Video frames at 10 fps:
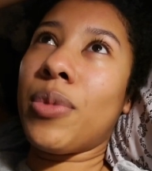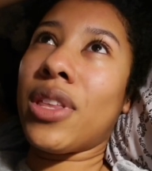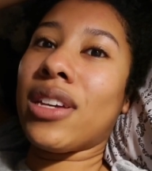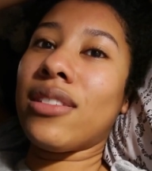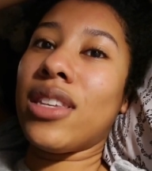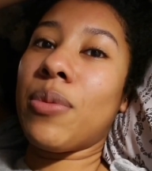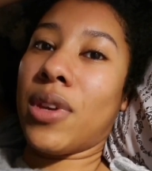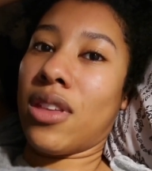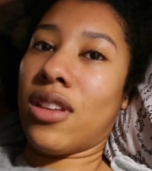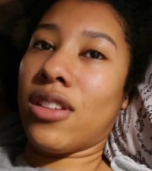to be like
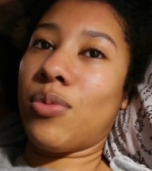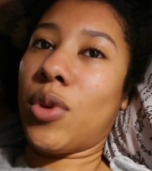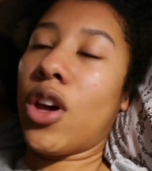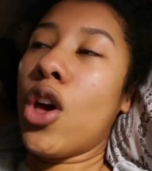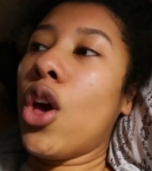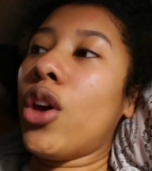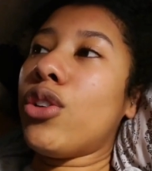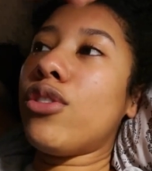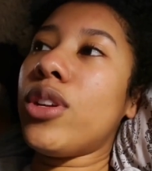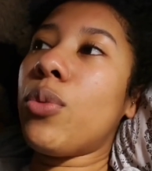sleeping in this, but
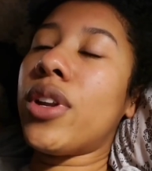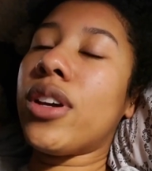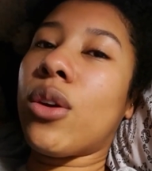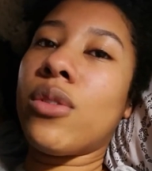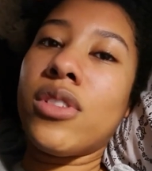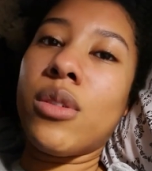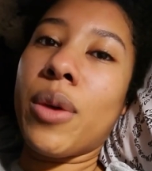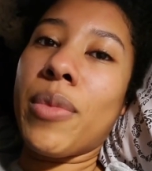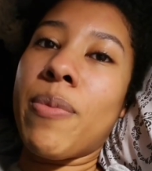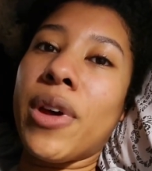usually when I go into
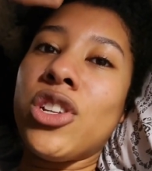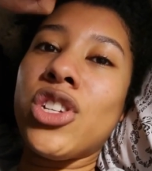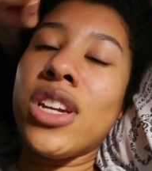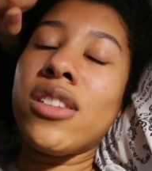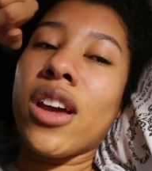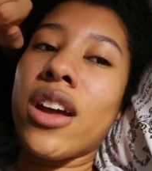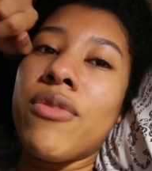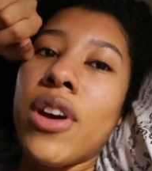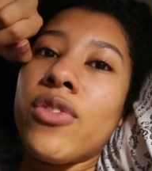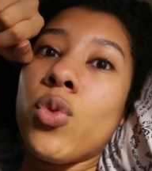like my bed sheets, I
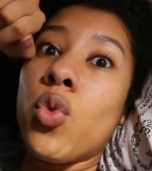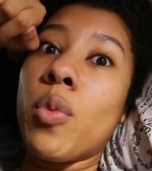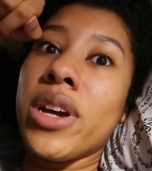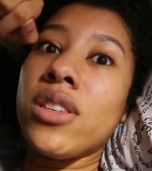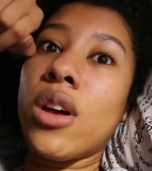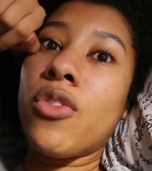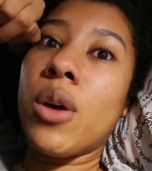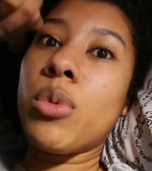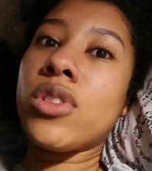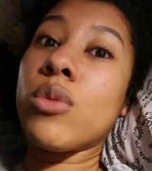kind of have to warm myself
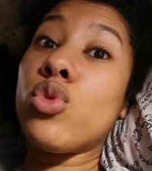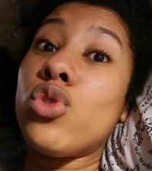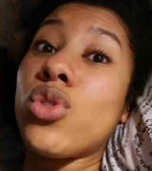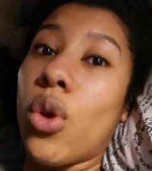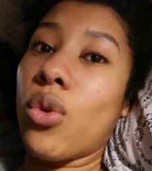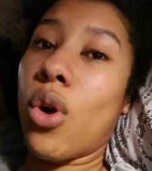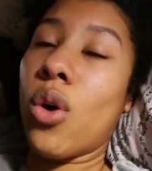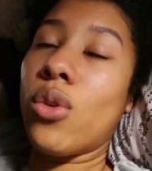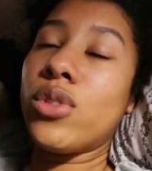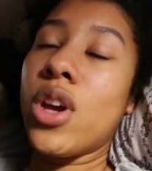up because I'm so
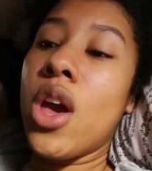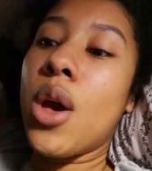cold.